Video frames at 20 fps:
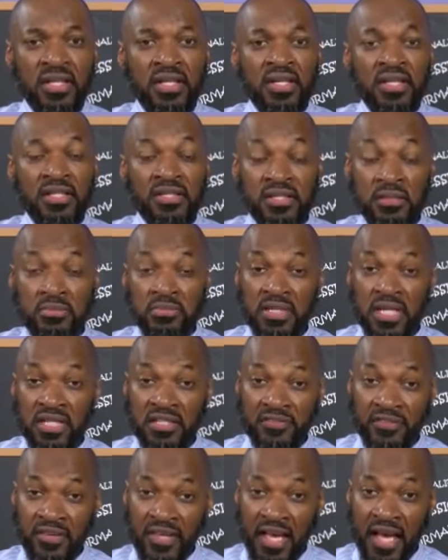can sometimes
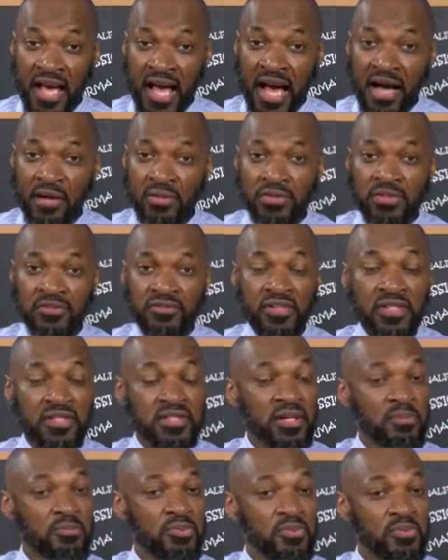forget how to, for
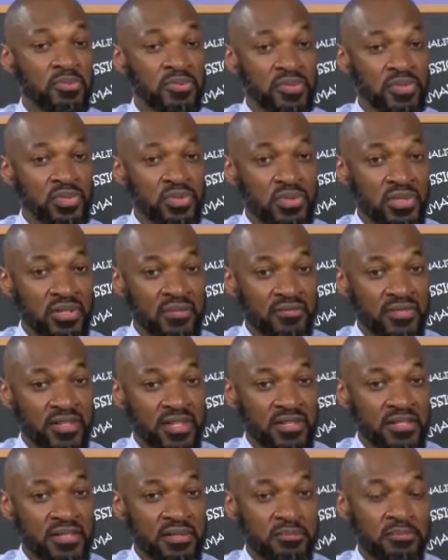example, do something
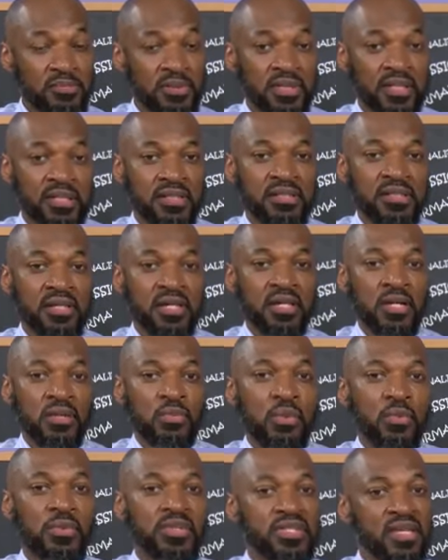as simple as
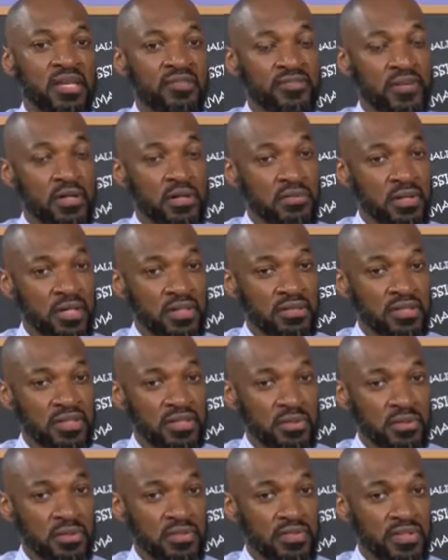what we take for granted,
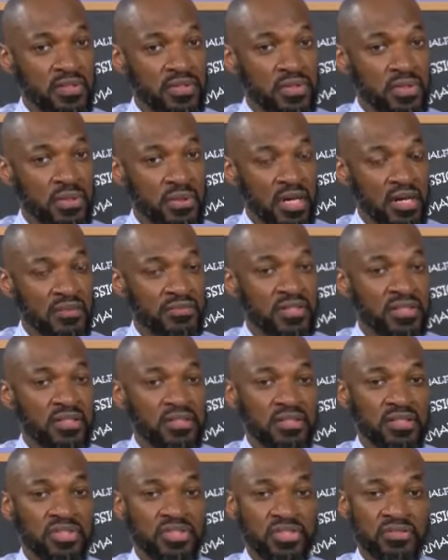those of us who don't have the
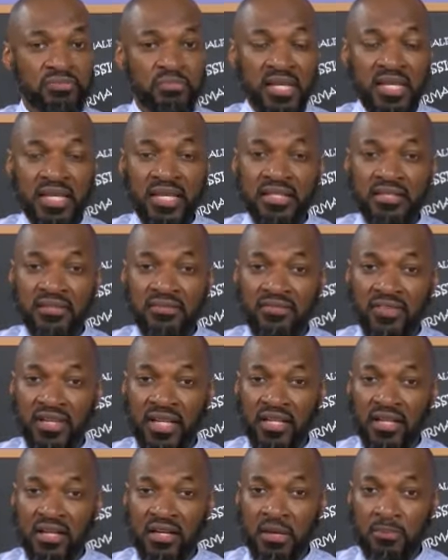condition, making something
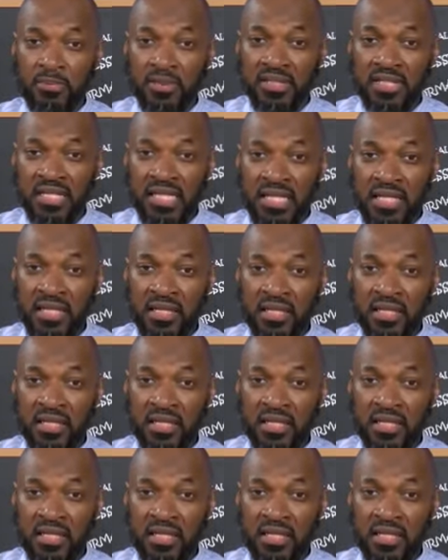like a cup of tea.